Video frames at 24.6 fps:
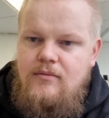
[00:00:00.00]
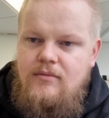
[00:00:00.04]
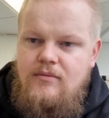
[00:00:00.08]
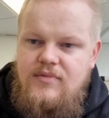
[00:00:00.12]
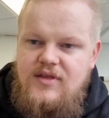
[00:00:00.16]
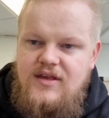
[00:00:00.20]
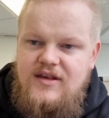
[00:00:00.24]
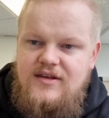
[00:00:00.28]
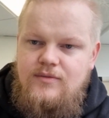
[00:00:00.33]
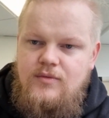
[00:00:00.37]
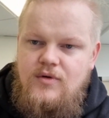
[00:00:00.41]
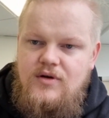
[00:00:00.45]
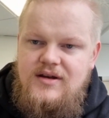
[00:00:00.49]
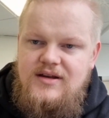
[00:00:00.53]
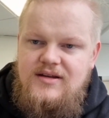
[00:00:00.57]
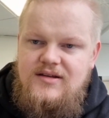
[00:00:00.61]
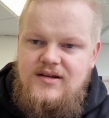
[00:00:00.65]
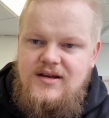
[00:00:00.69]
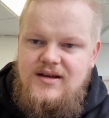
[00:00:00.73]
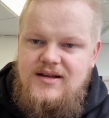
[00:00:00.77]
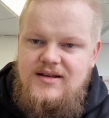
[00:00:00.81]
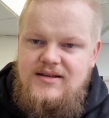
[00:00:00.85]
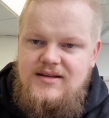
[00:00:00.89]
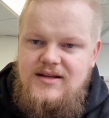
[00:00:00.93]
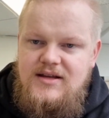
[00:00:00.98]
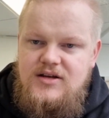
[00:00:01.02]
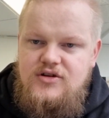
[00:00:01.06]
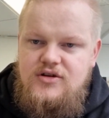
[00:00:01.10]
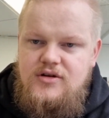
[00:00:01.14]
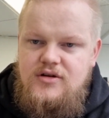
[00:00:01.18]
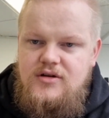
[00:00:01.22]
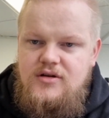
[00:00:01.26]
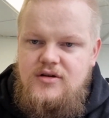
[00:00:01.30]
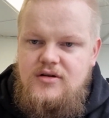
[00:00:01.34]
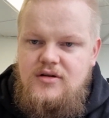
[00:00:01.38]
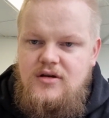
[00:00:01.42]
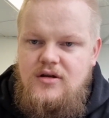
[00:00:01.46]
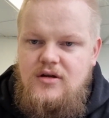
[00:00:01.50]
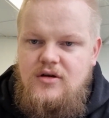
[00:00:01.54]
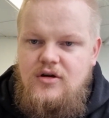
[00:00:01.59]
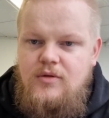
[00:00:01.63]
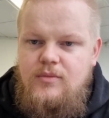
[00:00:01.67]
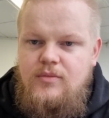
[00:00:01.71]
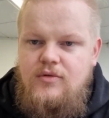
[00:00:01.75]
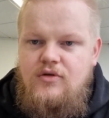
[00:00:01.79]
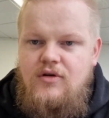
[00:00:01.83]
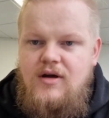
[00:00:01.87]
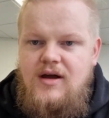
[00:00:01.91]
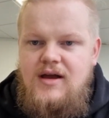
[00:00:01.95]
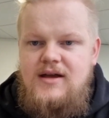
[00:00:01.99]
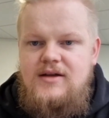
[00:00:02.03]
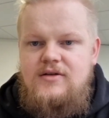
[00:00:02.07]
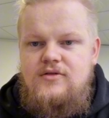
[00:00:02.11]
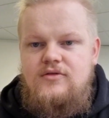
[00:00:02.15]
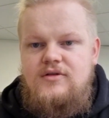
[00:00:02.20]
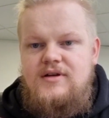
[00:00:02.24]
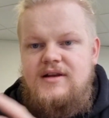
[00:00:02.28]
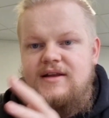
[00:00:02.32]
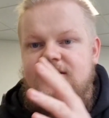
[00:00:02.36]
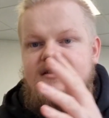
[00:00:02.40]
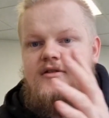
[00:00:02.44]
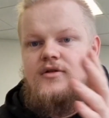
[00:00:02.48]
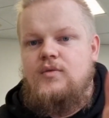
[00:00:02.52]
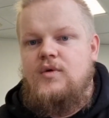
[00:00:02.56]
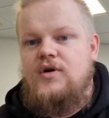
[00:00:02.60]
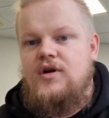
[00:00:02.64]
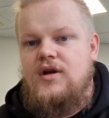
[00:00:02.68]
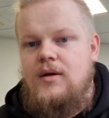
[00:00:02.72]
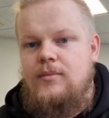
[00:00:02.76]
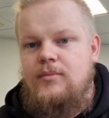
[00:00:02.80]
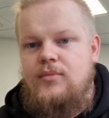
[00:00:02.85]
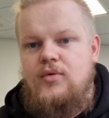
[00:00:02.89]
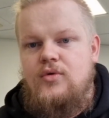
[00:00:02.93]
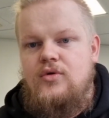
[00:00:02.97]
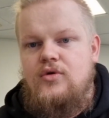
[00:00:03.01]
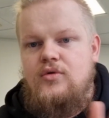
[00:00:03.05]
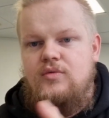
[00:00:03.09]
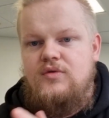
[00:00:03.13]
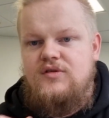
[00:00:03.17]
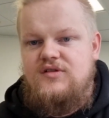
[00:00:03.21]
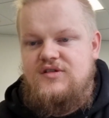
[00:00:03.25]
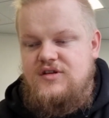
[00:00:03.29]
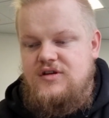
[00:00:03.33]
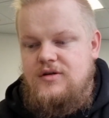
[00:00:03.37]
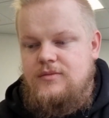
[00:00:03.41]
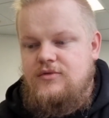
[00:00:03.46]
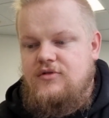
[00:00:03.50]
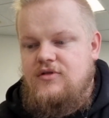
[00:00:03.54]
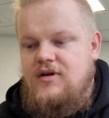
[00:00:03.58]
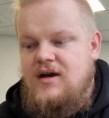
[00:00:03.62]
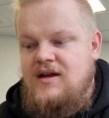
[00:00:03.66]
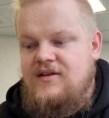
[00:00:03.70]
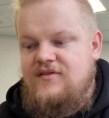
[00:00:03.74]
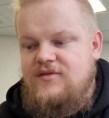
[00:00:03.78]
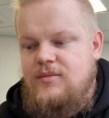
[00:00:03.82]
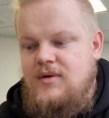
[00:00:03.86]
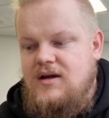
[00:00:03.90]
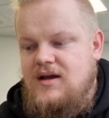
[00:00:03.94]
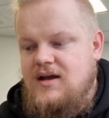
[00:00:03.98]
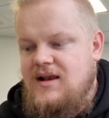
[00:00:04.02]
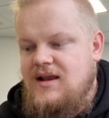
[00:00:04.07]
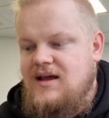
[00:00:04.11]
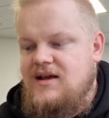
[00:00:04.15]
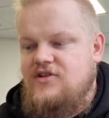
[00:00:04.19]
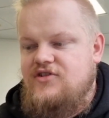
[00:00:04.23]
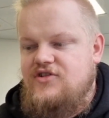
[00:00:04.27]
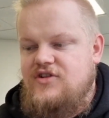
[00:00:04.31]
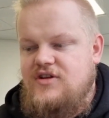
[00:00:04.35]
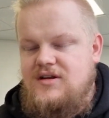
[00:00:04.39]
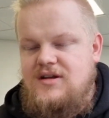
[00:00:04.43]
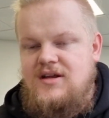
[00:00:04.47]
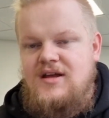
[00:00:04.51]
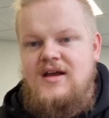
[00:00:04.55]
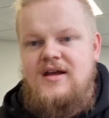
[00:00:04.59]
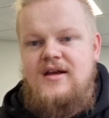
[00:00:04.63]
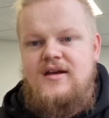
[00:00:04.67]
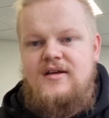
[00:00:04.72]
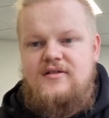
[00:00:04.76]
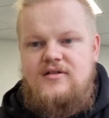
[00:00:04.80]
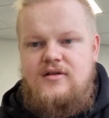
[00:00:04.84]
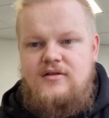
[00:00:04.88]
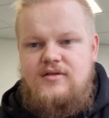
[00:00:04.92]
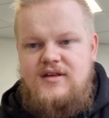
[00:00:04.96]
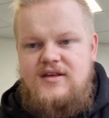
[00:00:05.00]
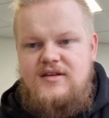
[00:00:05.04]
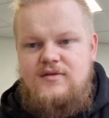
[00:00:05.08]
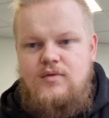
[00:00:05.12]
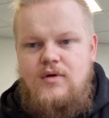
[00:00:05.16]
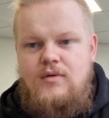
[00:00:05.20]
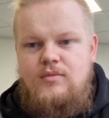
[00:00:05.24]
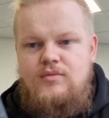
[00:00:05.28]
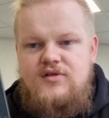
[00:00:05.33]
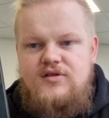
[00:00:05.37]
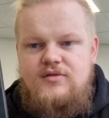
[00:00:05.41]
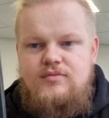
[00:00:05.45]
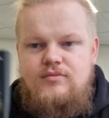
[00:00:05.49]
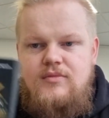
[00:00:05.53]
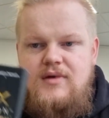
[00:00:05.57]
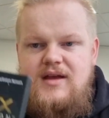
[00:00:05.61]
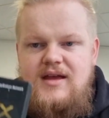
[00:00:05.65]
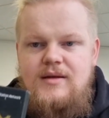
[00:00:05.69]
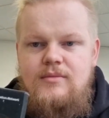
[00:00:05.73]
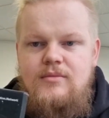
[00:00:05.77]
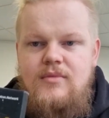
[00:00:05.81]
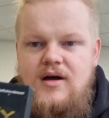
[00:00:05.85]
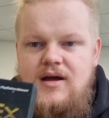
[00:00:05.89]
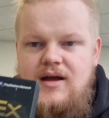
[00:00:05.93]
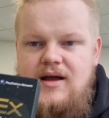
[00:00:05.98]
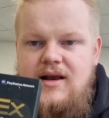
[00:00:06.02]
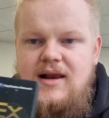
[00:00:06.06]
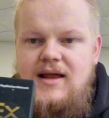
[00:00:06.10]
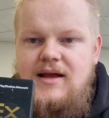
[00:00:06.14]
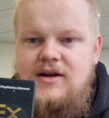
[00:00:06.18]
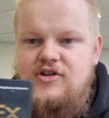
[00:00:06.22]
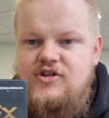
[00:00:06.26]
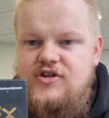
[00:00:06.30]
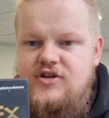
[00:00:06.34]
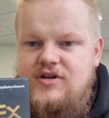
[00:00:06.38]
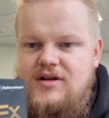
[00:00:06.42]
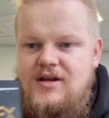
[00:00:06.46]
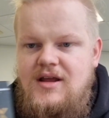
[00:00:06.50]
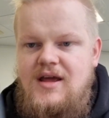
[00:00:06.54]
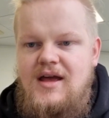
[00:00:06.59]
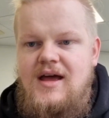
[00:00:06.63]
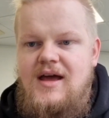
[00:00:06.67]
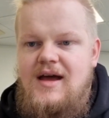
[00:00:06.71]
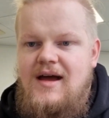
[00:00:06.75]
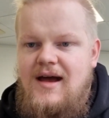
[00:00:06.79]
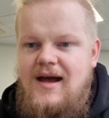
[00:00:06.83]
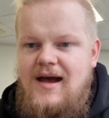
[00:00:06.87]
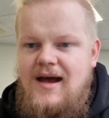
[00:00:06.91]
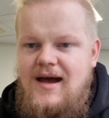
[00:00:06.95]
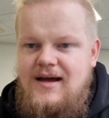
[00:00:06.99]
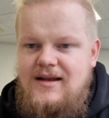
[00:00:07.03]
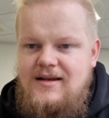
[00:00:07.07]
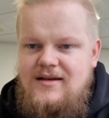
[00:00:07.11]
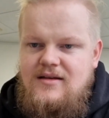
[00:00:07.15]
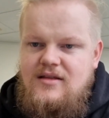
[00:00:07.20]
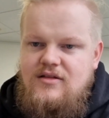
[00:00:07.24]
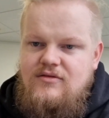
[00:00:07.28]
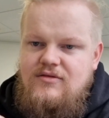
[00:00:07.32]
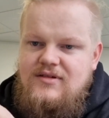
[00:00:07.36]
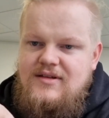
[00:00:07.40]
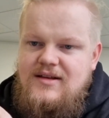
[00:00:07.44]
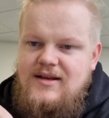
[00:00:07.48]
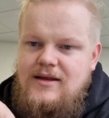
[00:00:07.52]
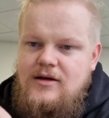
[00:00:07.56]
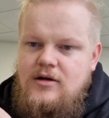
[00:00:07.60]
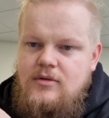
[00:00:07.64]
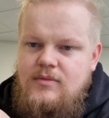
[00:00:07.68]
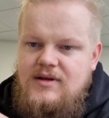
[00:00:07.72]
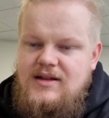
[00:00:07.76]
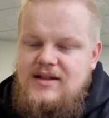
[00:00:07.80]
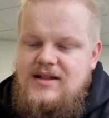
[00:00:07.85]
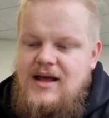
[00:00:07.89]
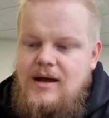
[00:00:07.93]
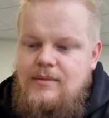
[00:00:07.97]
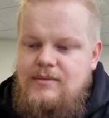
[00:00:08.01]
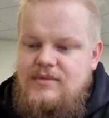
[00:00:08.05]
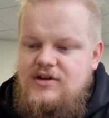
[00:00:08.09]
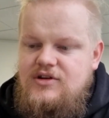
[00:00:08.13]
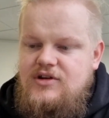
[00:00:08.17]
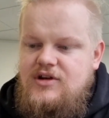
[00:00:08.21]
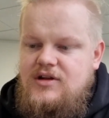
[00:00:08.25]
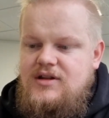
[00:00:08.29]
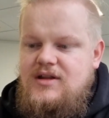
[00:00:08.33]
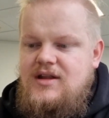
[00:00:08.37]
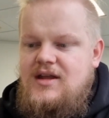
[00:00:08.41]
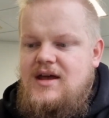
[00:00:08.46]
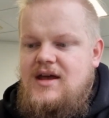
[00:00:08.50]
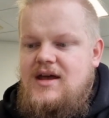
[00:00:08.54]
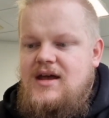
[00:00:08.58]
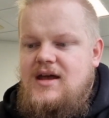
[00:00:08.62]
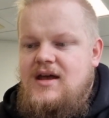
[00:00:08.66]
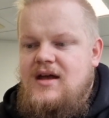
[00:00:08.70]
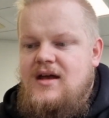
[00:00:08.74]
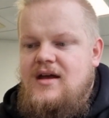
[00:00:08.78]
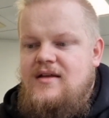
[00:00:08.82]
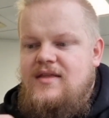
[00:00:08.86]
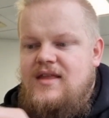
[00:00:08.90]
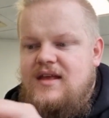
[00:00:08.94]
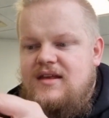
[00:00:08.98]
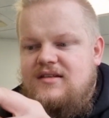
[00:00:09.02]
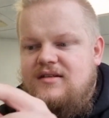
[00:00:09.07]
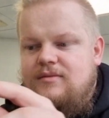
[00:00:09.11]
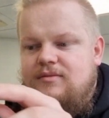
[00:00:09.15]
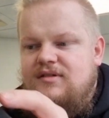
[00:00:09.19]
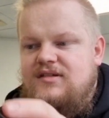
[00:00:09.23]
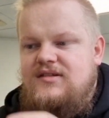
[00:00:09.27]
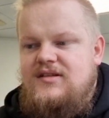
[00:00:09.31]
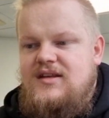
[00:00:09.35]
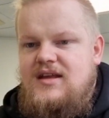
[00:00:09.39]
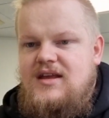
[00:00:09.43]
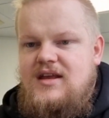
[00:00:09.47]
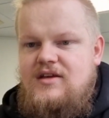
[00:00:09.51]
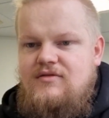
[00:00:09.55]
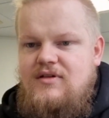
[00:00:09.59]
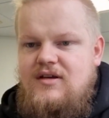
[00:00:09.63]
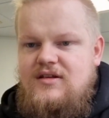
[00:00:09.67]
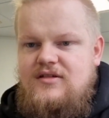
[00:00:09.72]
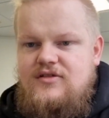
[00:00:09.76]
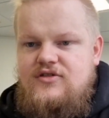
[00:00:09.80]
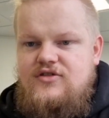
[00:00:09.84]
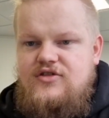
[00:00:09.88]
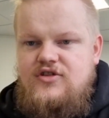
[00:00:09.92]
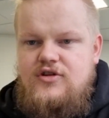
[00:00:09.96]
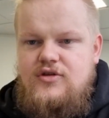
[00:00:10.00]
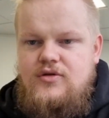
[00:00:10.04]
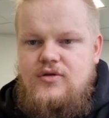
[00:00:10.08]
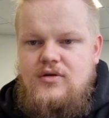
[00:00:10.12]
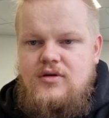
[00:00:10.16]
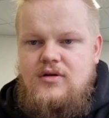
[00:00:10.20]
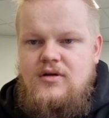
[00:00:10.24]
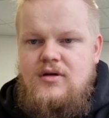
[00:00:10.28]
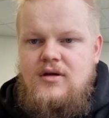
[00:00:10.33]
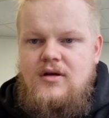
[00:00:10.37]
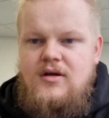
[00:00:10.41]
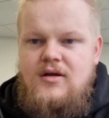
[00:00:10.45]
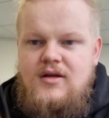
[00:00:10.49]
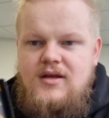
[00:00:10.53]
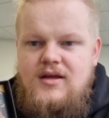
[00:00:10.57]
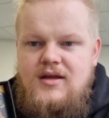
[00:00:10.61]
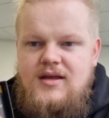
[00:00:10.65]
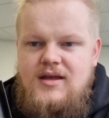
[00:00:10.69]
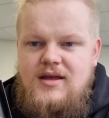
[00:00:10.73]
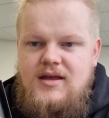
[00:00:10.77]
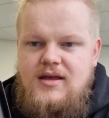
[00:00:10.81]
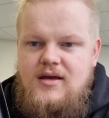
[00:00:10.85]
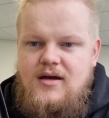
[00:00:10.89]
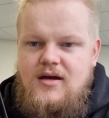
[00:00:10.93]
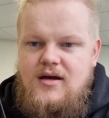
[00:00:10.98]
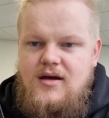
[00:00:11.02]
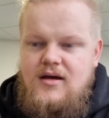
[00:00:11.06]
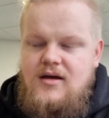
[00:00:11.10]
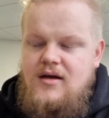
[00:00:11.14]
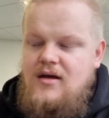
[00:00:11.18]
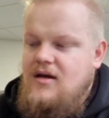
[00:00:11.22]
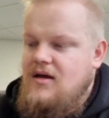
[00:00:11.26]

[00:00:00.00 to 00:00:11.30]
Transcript: This one is a condition upgrade, or at least the one I bought was an upgrade for my collection. So this one was in my collection, and there is a little bit of damage on there. There's some sticky residue here.